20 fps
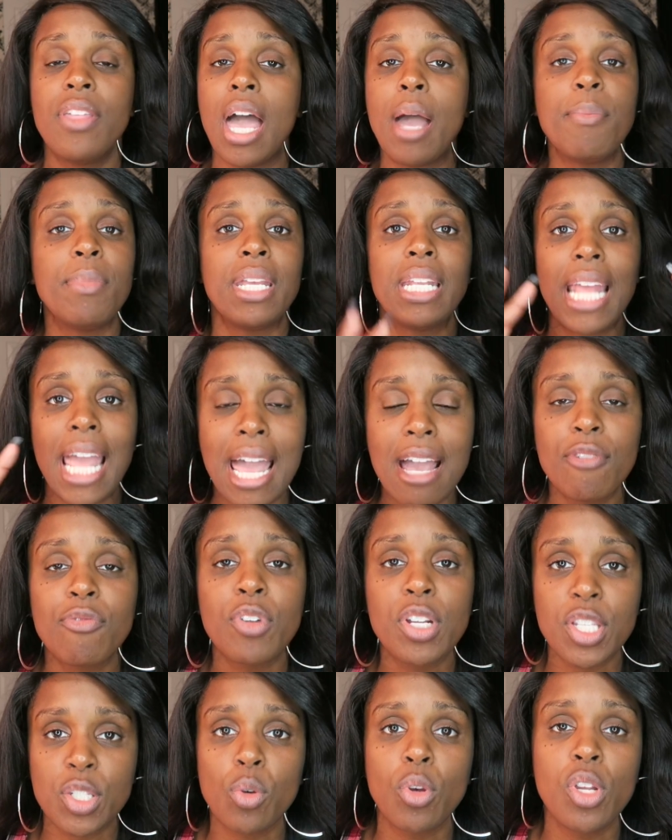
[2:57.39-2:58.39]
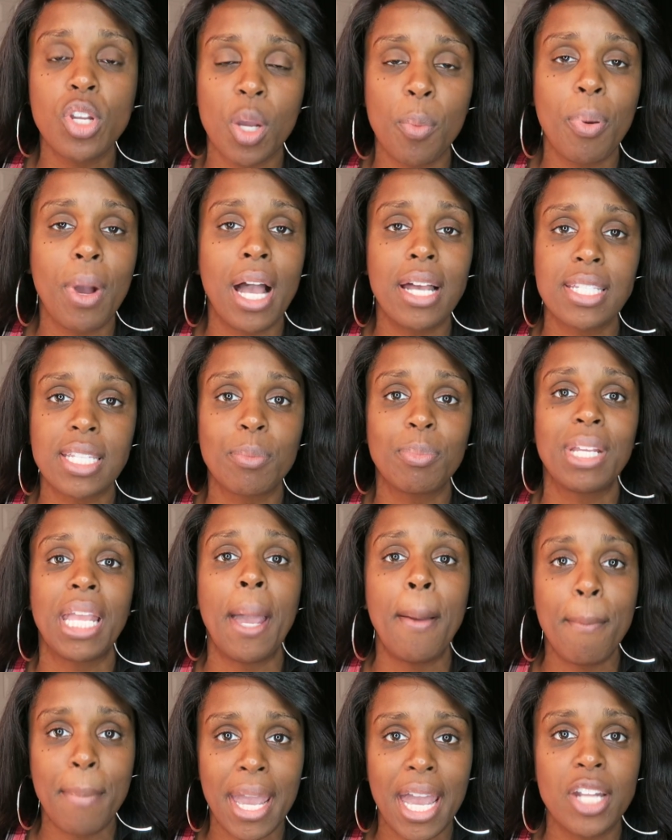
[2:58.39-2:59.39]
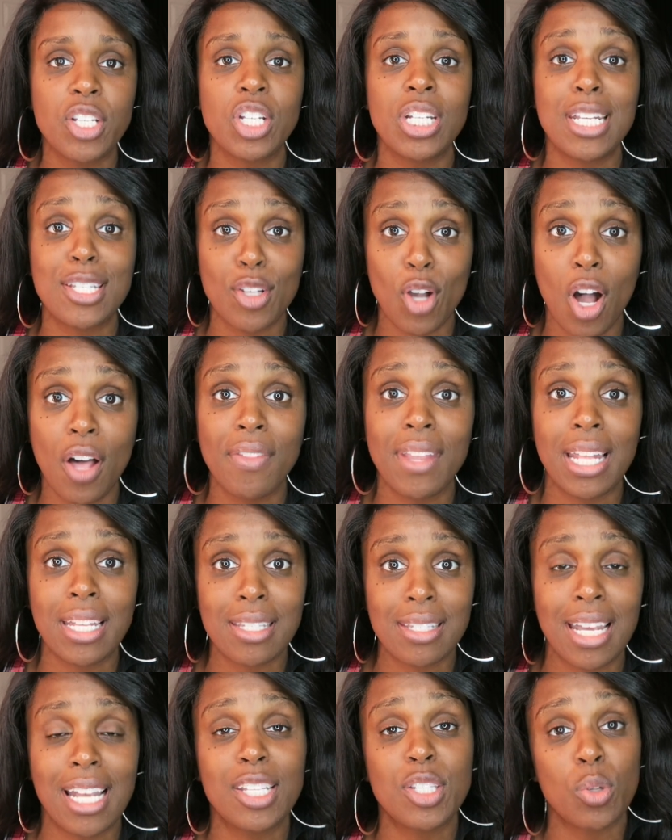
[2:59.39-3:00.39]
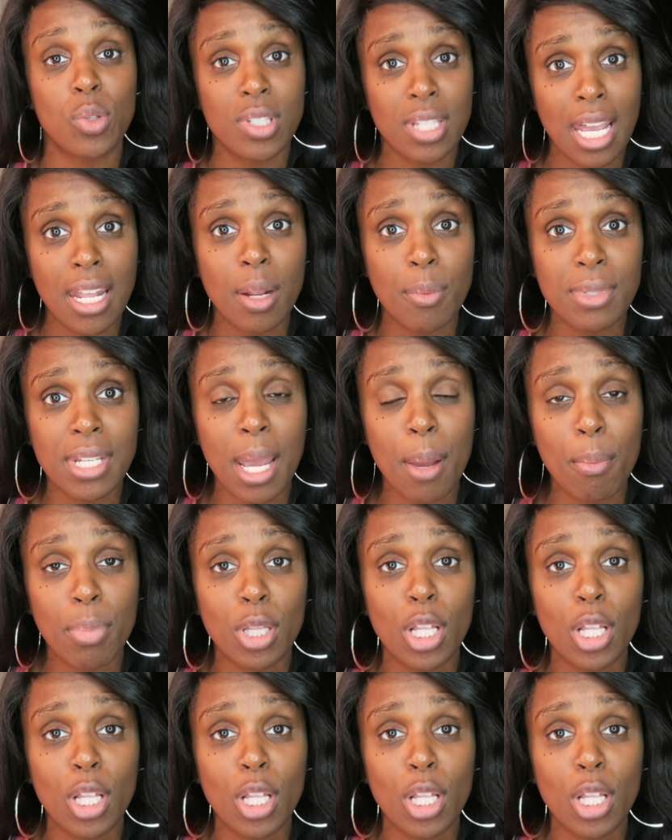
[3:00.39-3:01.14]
I mean, every store you could possibly imagine is on that site. So sign up down